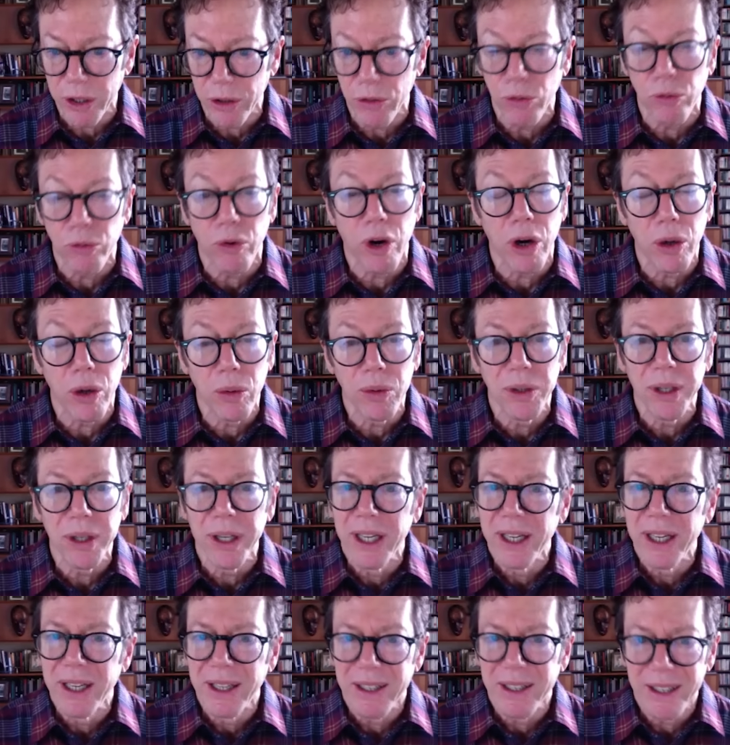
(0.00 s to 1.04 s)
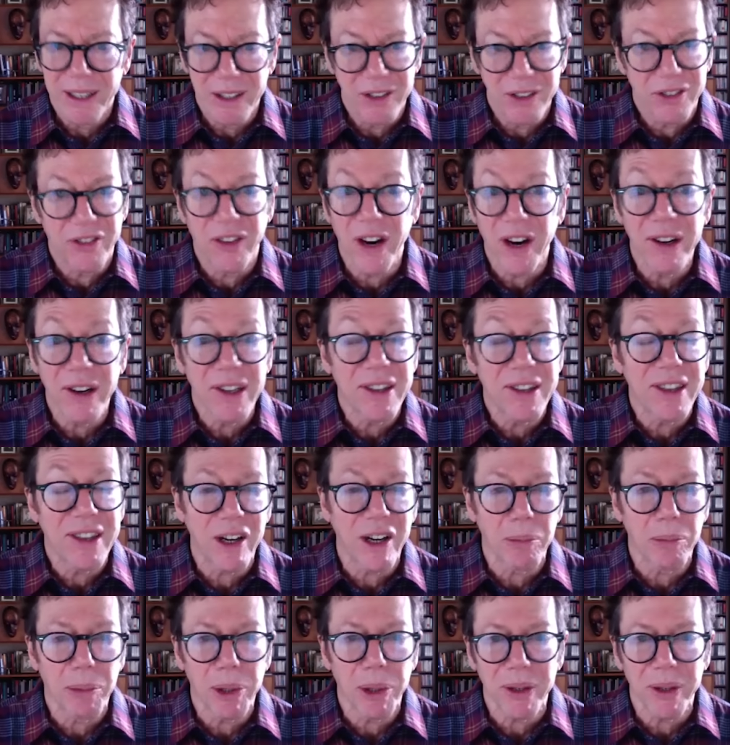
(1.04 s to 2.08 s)
wrote is very
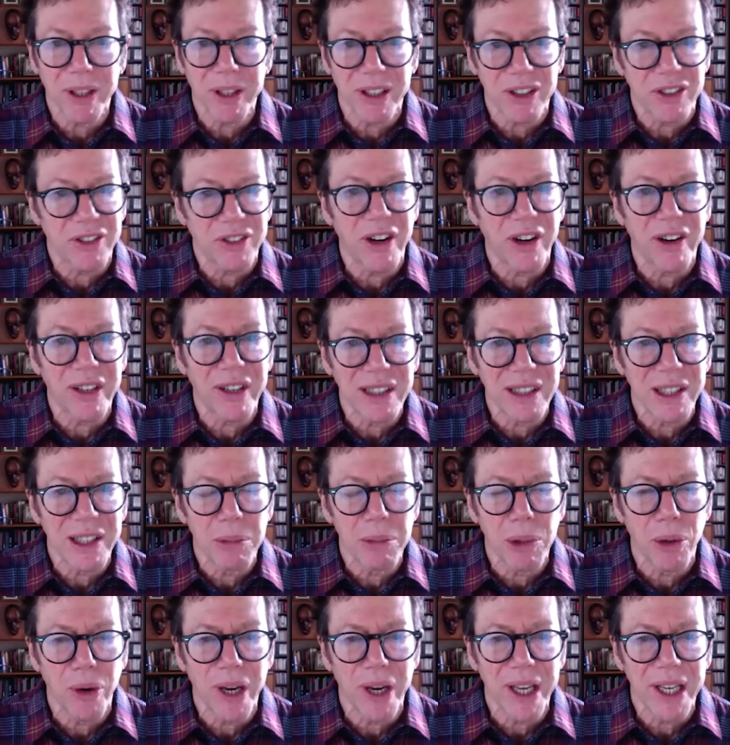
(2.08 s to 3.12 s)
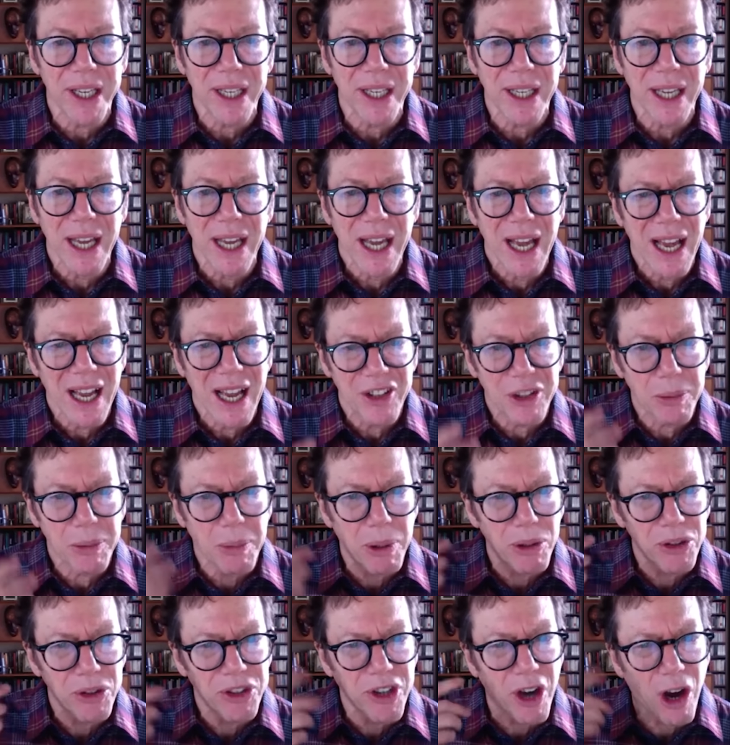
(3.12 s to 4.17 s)
therapeutic, It's very liberating as
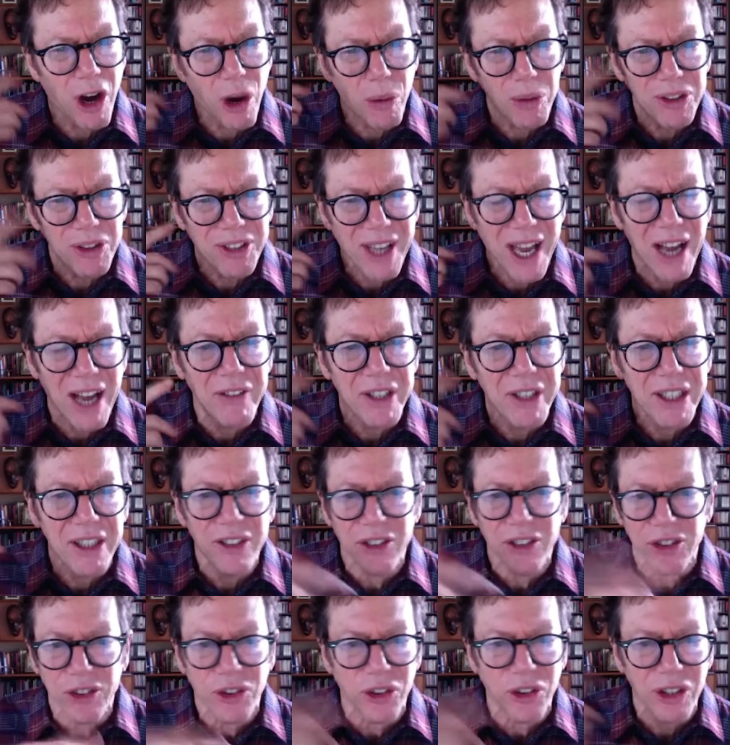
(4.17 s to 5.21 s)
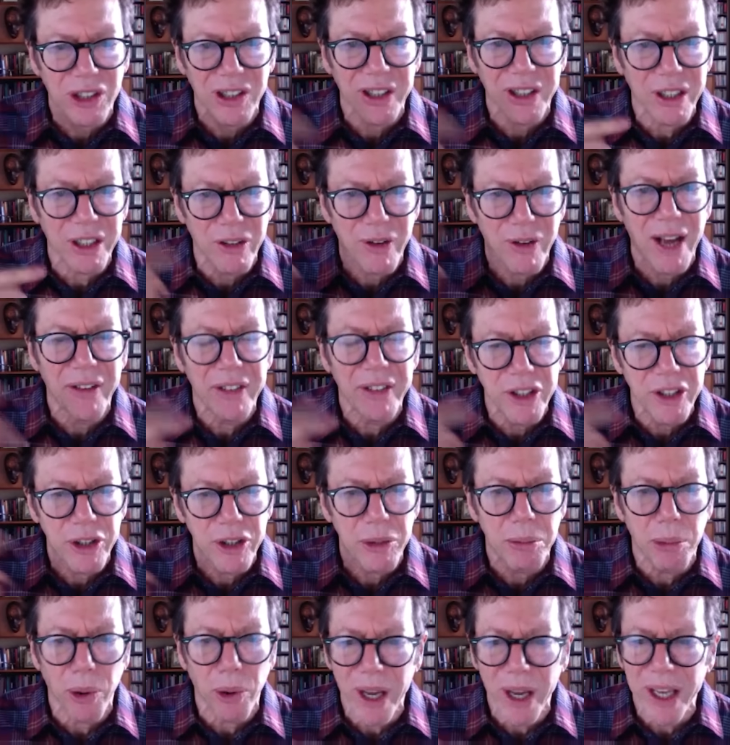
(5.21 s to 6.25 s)
opposed to always having it circling around in your
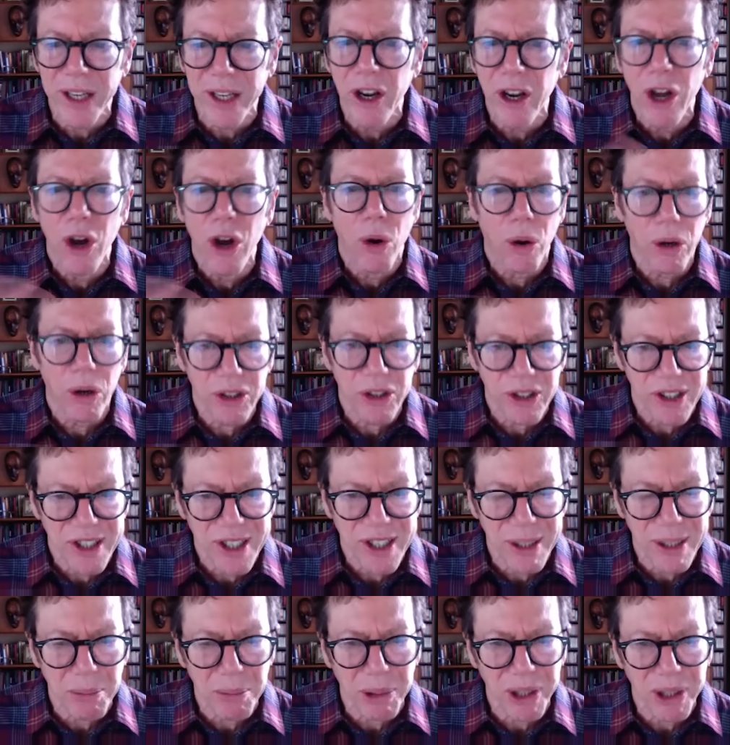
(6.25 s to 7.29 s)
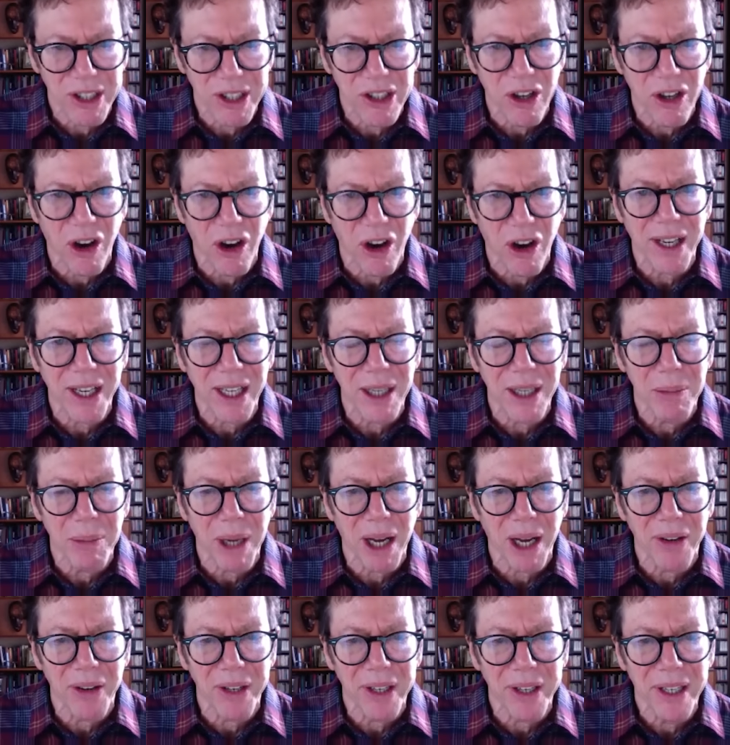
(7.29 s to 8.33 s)
brain or just simply talking
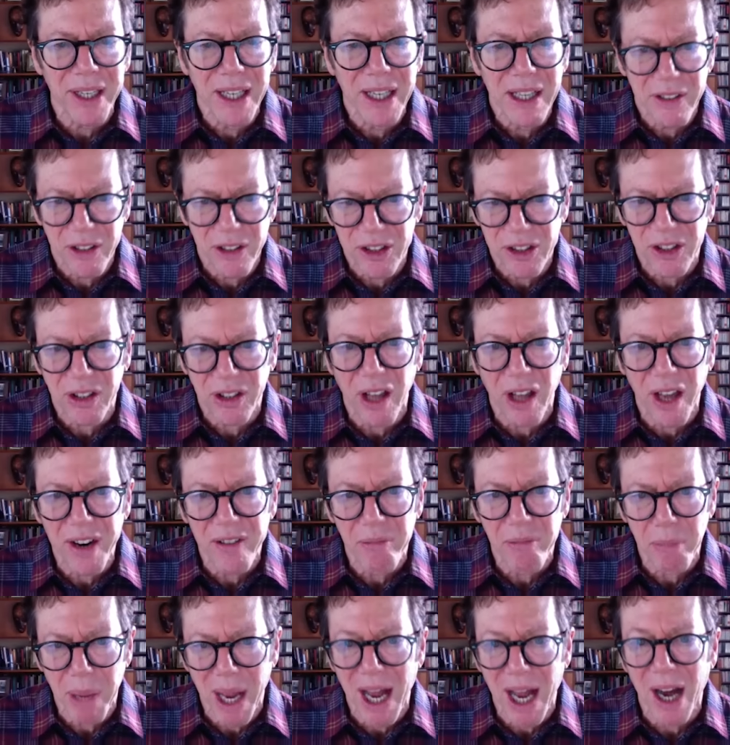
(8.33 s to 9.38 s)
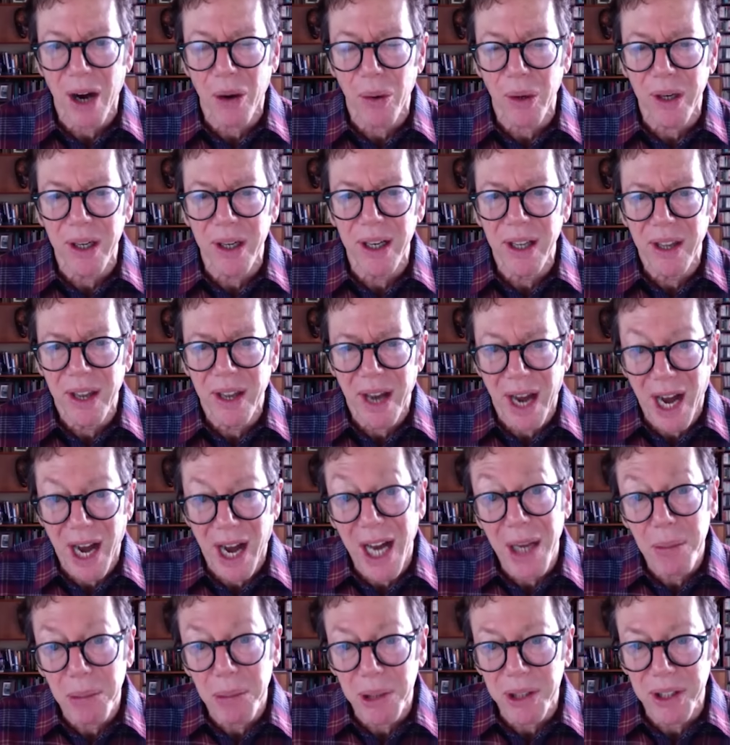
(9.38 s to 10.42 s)
about it. There's a lot of power, I
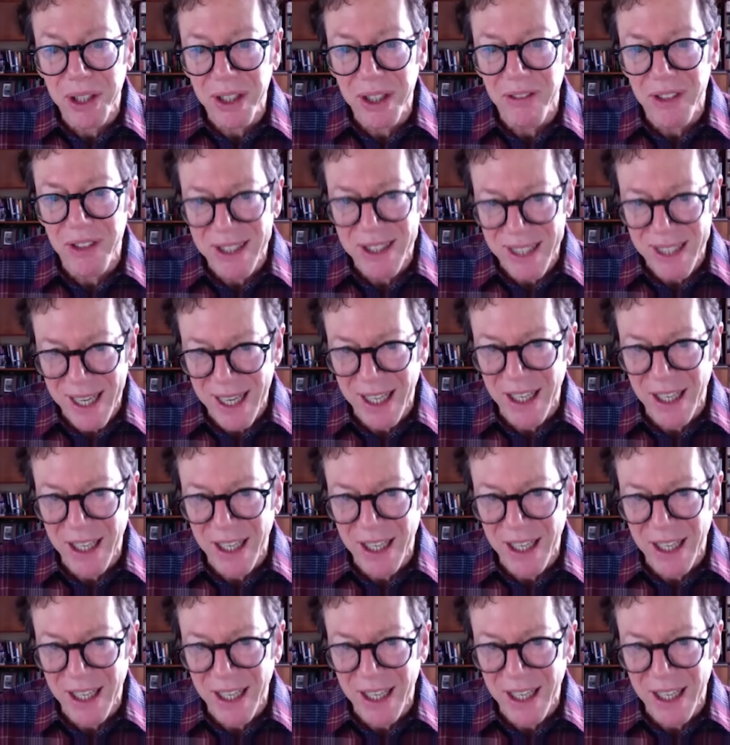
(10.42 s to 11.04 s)
believe, in taking a